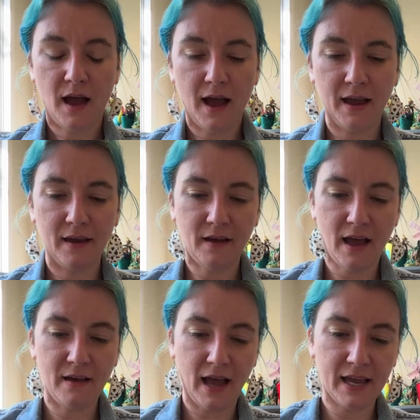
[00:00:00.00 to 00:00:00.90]

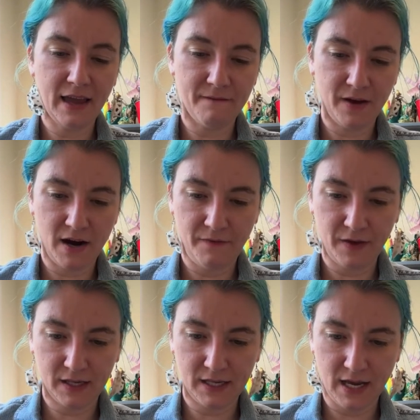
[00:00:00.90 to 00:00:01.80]
I get very
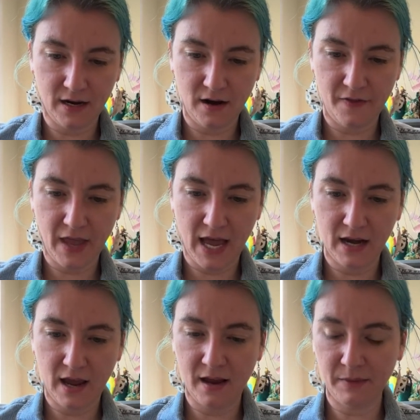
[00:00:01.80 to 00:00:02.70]
fixated on
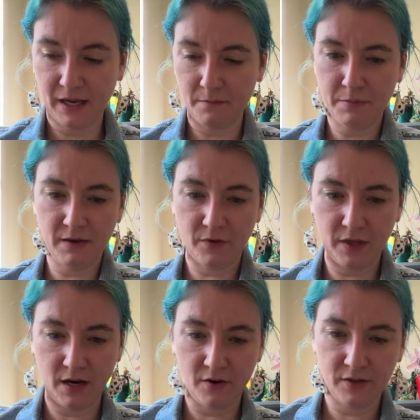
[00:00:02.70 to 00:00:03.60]
that. I'm like a beaver
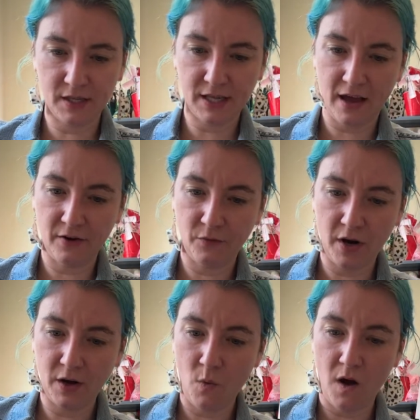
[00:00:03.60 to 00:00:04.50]
that hears the sound of
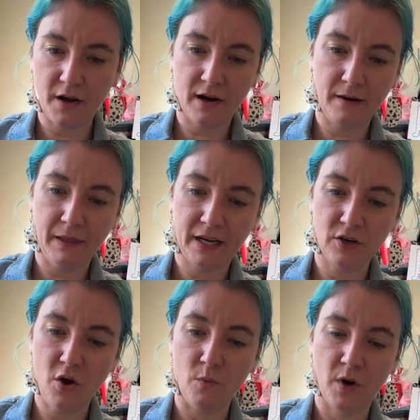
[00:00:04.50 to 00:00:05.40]
running water, and I'm like,
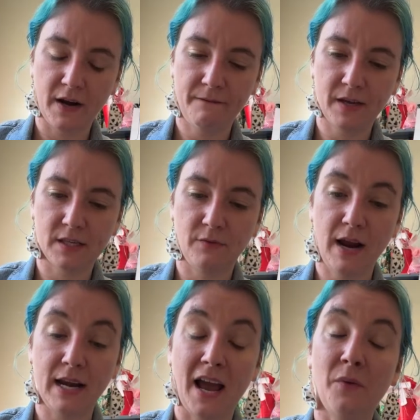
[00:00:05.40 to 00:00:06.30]
nope, we're gonna fix it
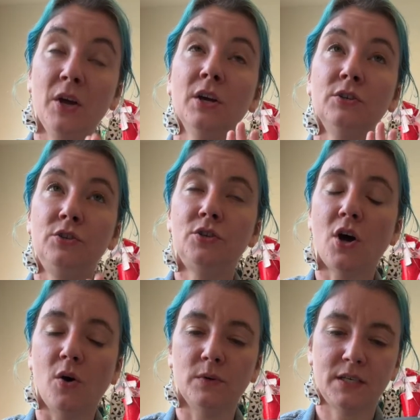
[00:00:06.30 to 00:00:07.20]
right now.
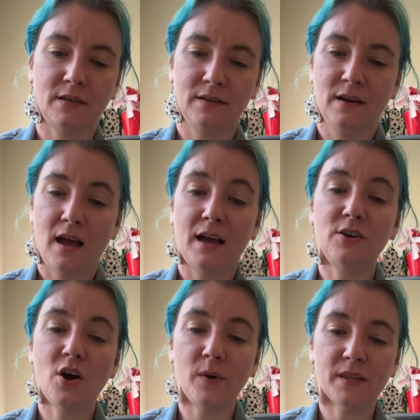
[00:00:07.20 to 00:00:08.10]
Don't. I
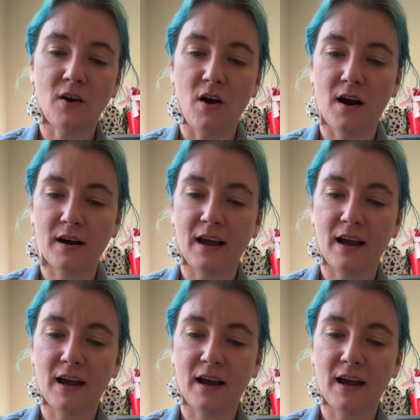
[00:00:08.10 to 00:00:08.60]
know it's hard.